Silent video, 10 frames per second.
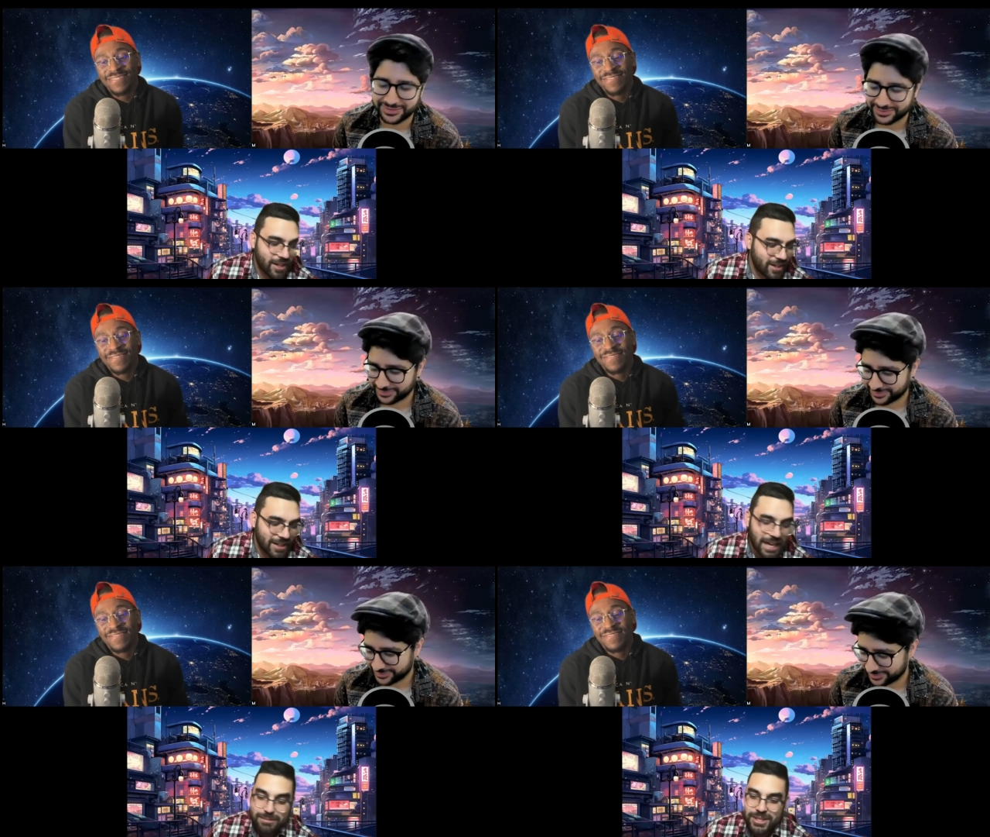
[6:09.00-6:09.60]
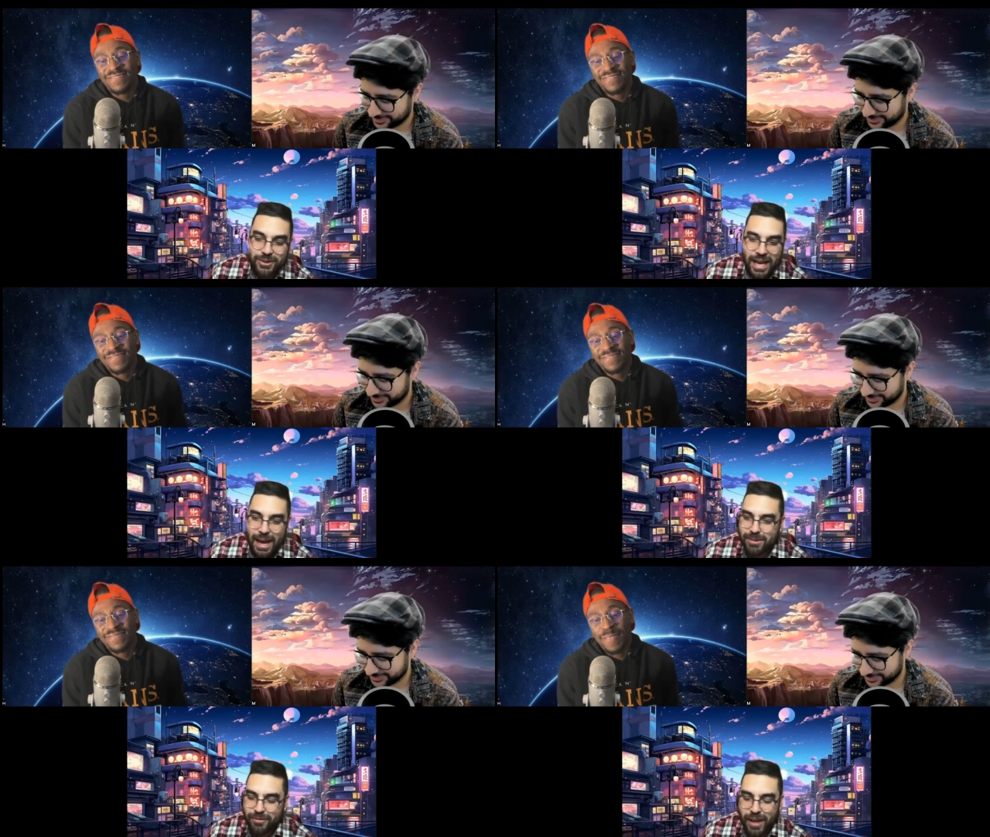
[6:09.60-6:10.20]
Speaker 1: I'm still
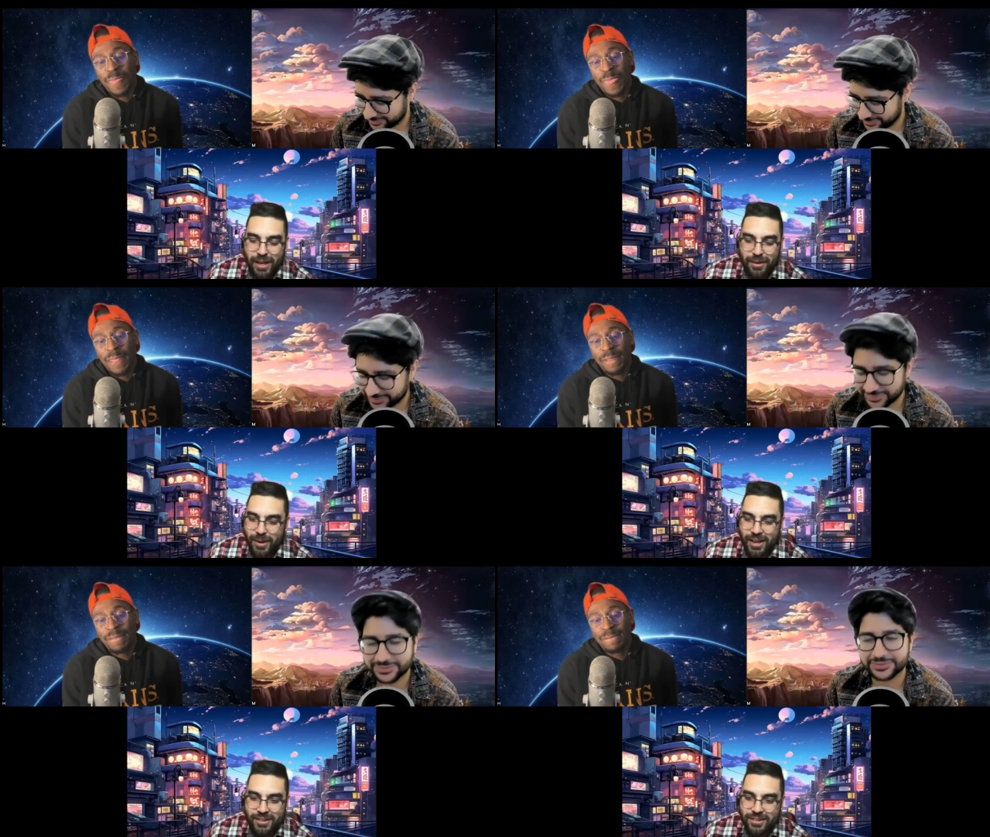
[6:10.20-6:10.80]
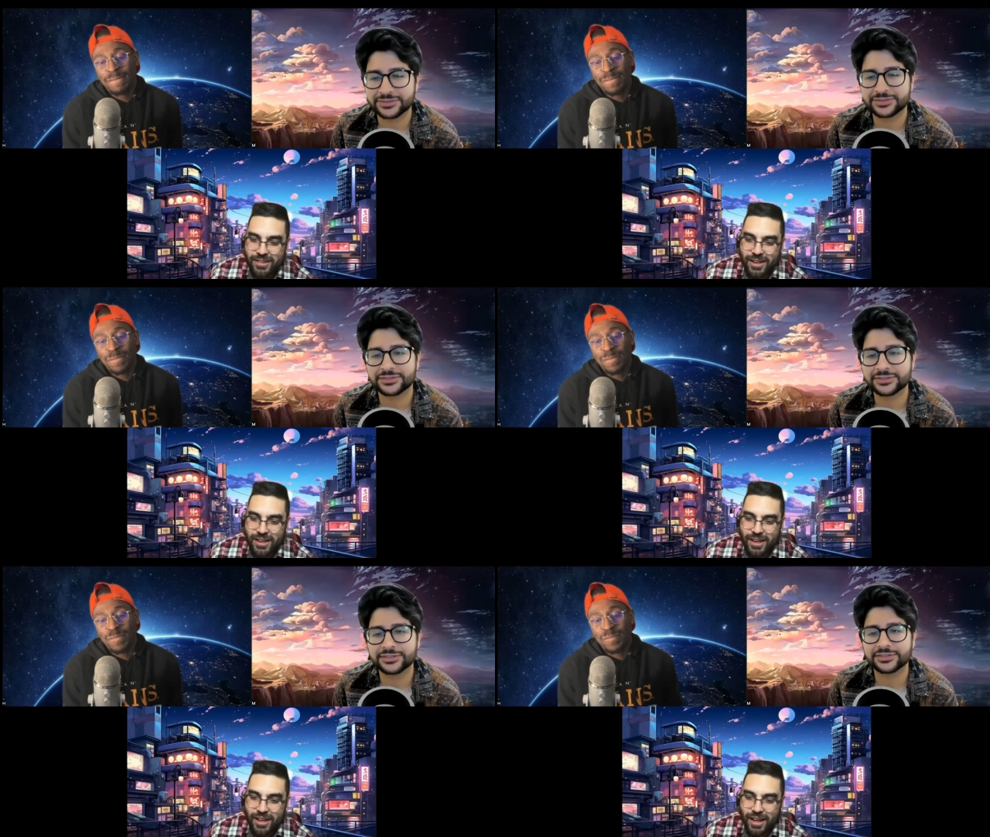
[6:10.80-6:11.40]
captivated by this
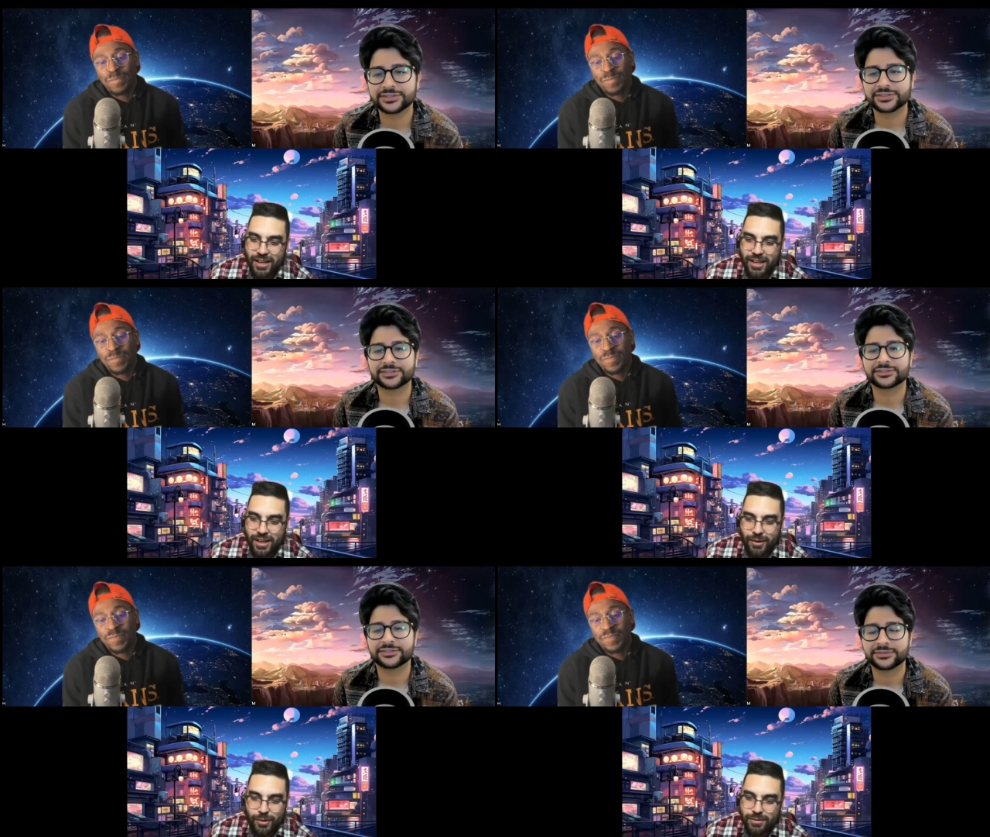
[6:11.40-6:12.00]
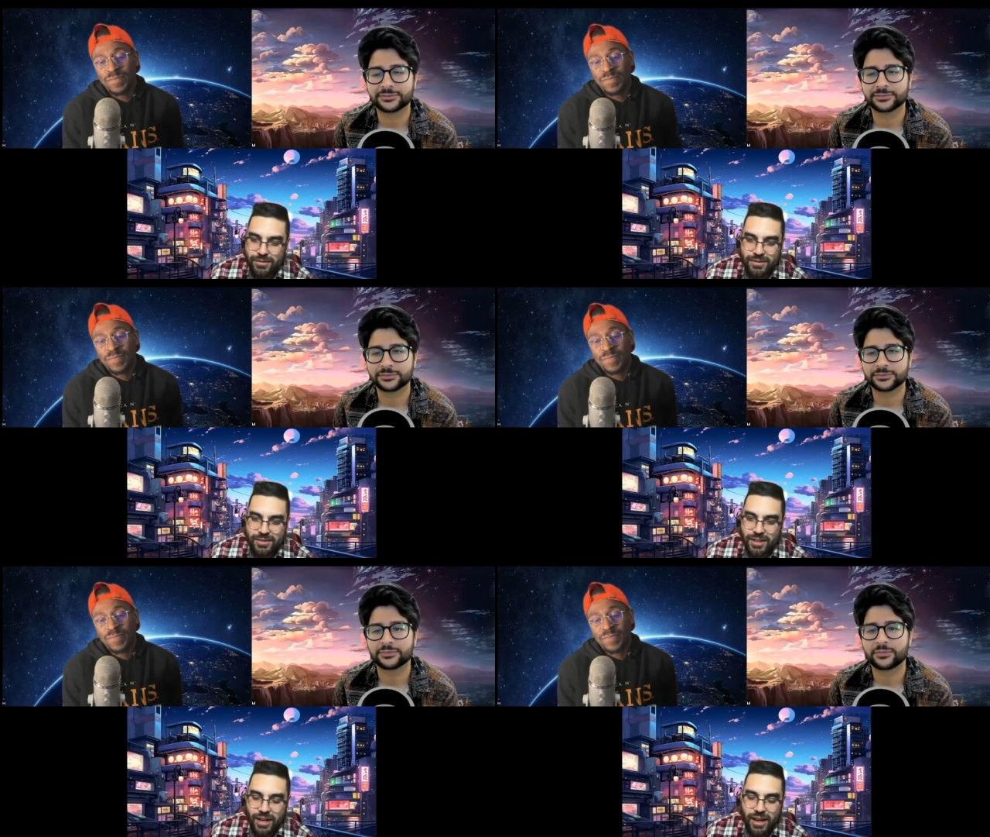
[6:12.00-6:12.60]
thing. Like, you know,
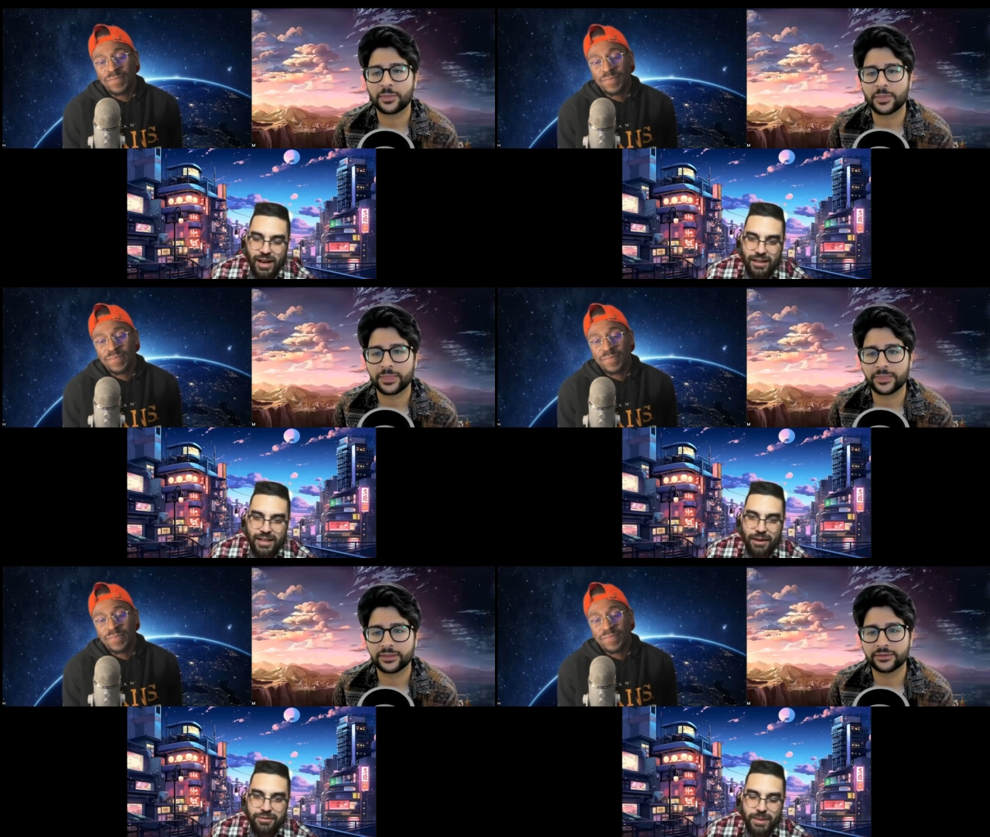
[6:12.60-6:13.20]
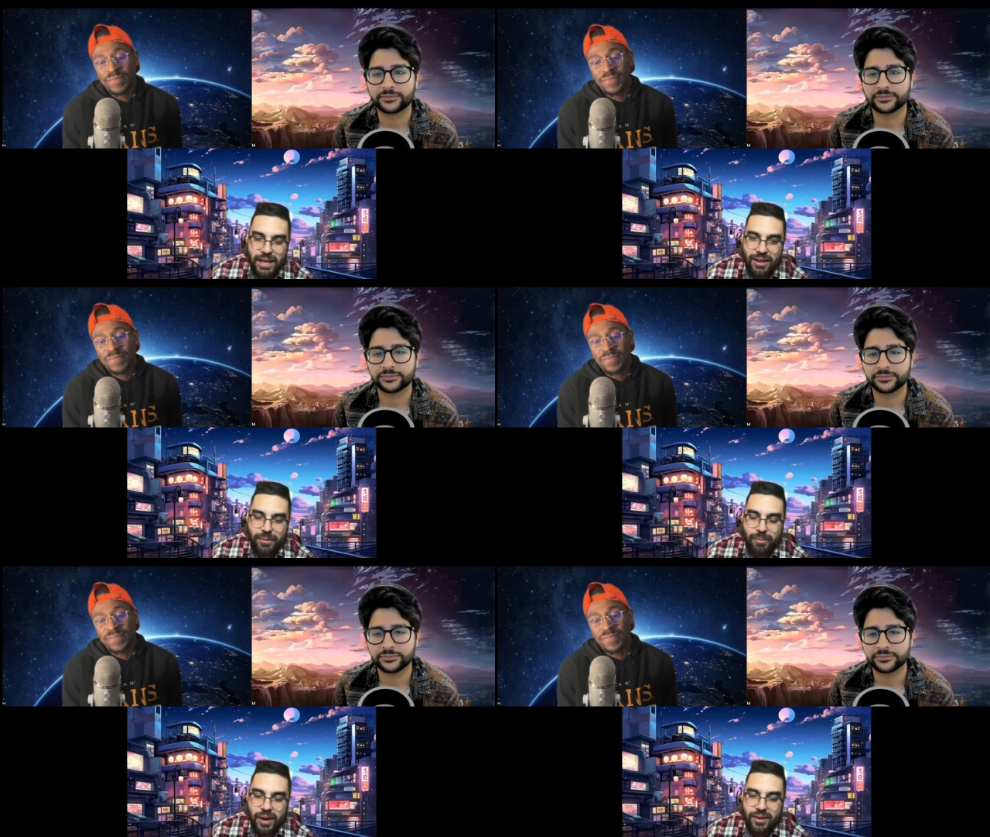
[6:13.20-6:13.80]
I, I, was making
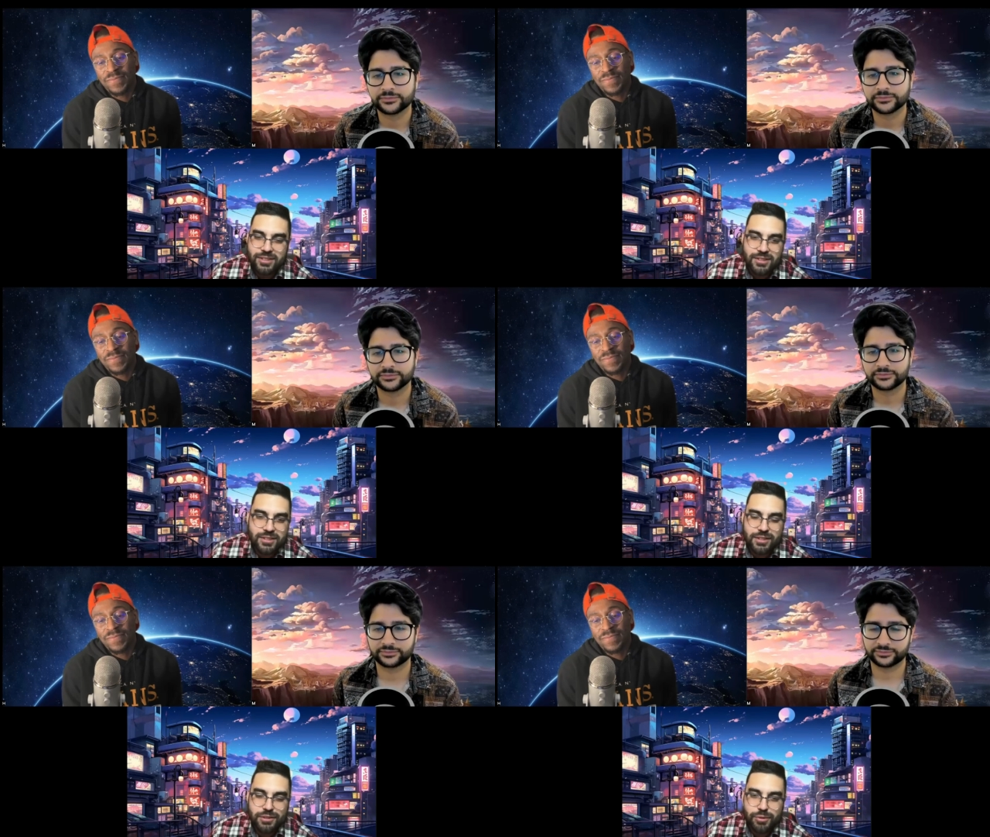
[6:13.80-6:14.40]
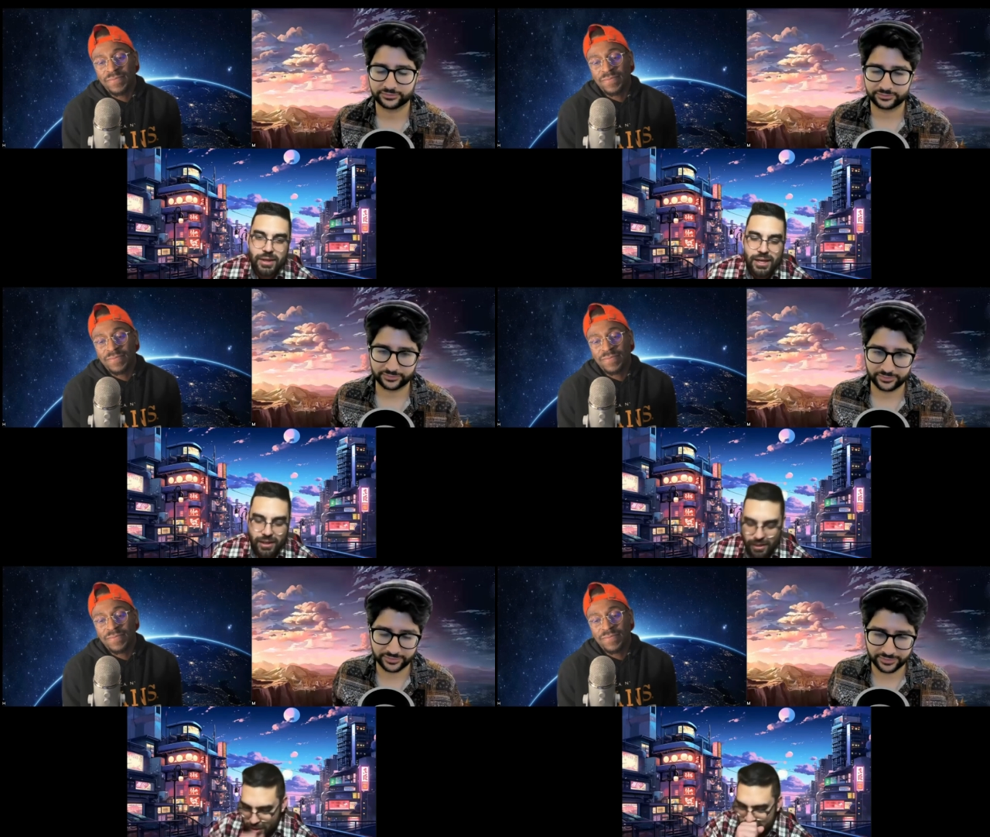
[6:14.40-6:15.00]
comparison to
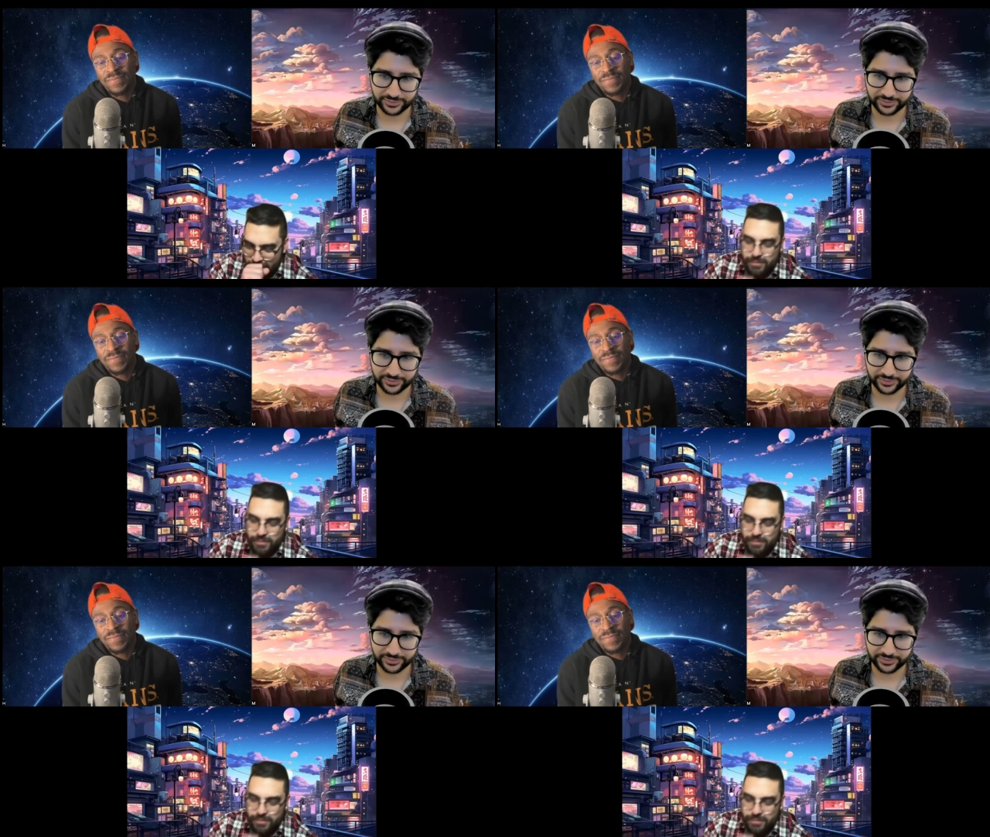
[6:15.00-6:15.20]
uh,